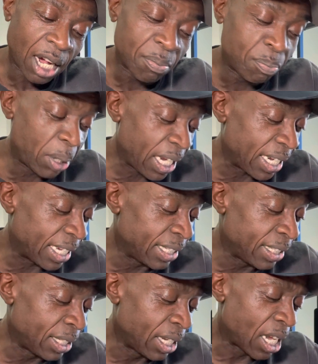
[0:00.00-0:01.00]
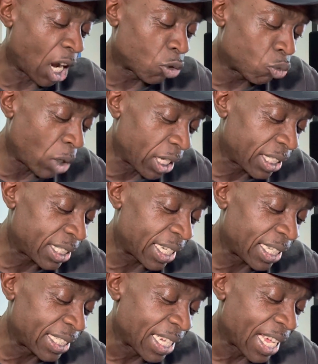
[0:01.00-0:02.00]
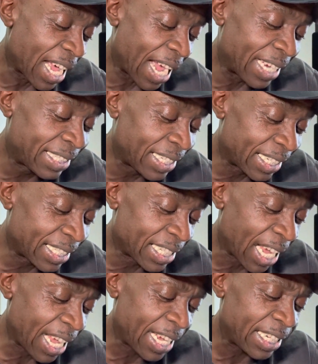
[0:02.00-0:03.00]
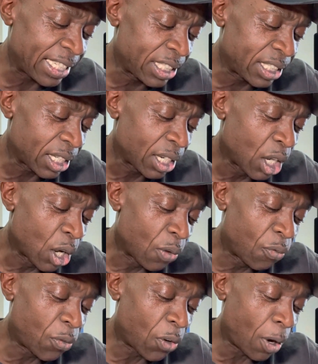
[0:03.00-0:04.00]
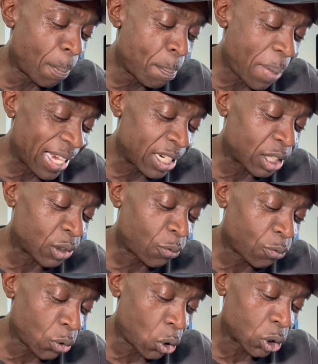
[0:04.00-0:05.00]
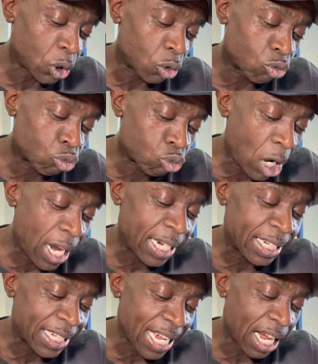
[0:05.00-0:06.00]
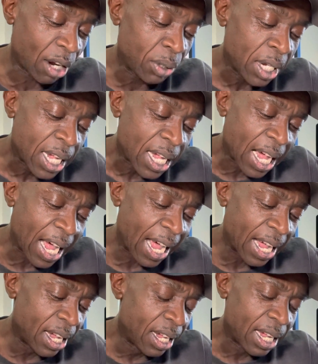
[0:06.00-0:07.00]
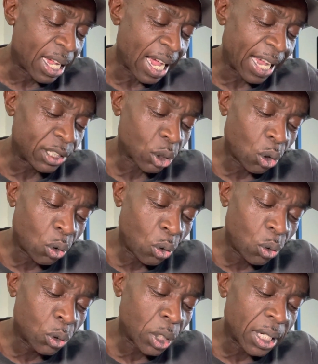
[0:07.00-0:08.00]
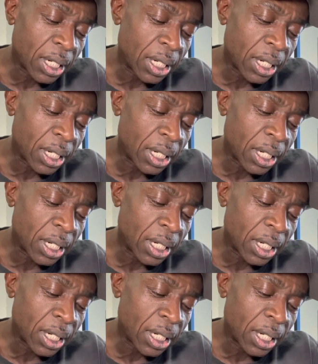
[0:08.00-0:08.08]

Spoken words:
being arrested and detained for ballot fraud right now, and all